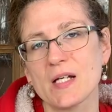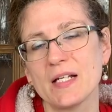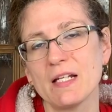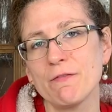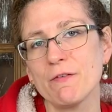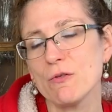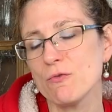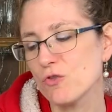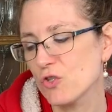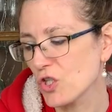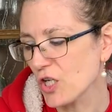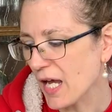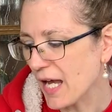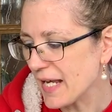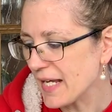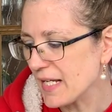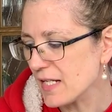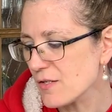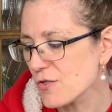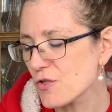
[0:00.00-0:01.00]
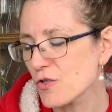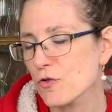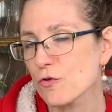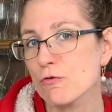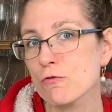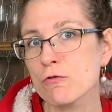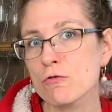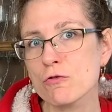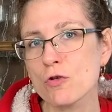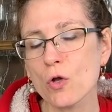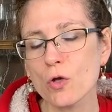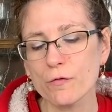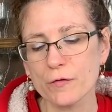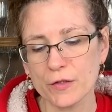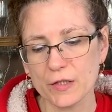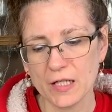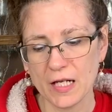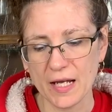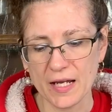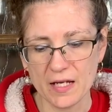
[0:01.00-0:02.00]
and if you change your
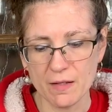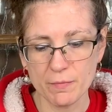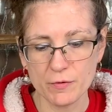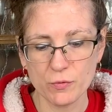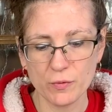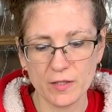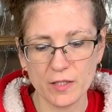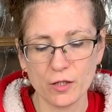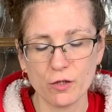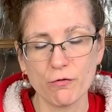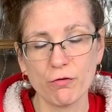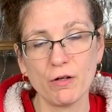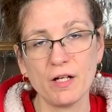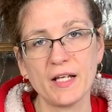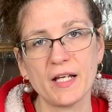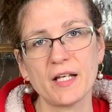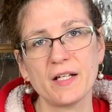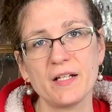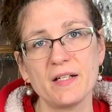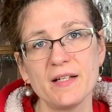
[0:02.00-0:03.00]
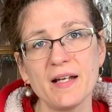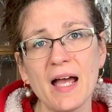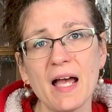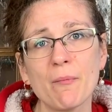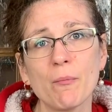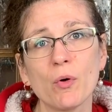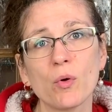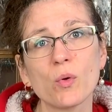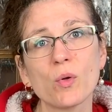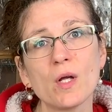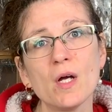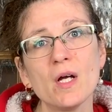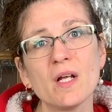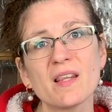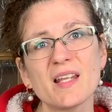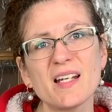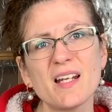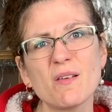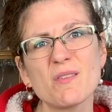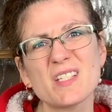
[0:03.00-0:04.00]
solvent layer between acrylic and enamel,
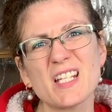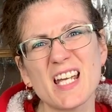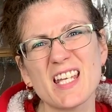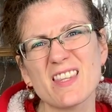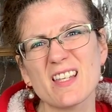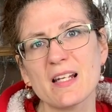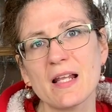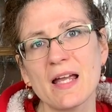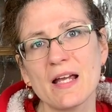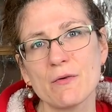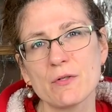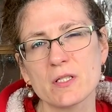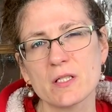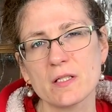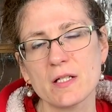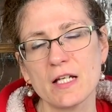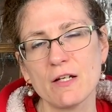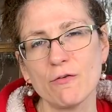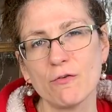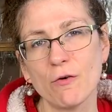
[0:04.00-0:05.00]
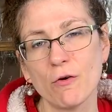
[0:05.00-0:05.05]
they don't take the layer underneath